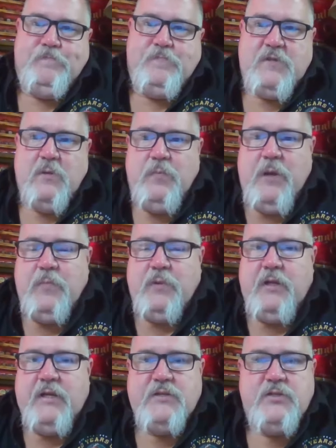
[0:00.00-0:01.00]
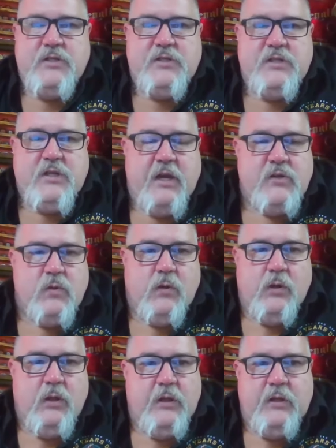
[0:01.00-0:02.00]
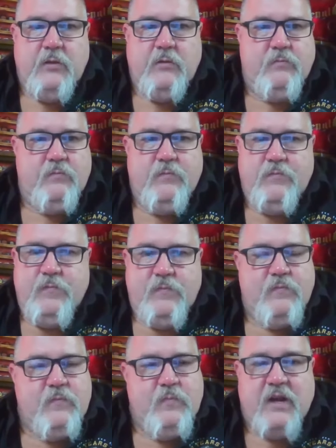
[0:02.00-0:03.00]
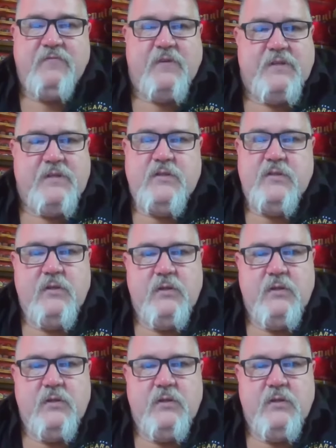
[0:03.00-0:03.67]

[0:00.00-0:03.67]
some people it is just a schedule and benefits.